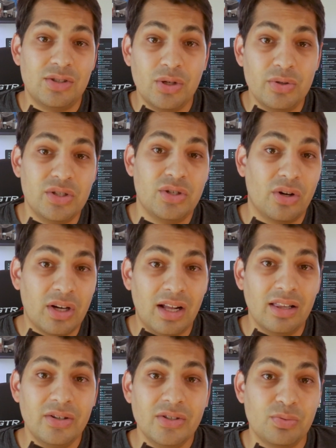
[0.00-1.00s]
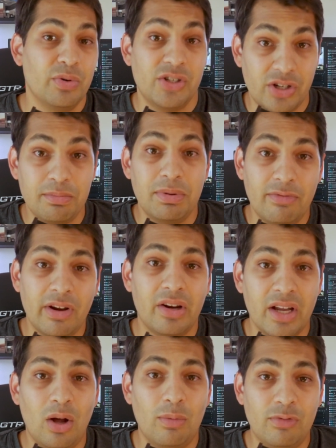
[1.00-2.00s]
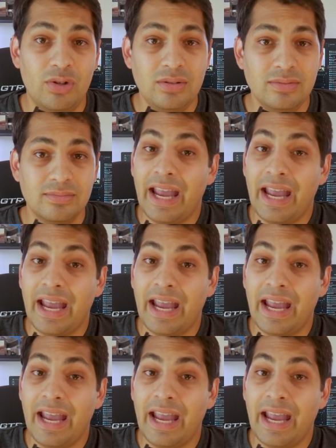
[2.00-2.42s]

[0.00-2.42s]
choosing your colors, which can be very helpful.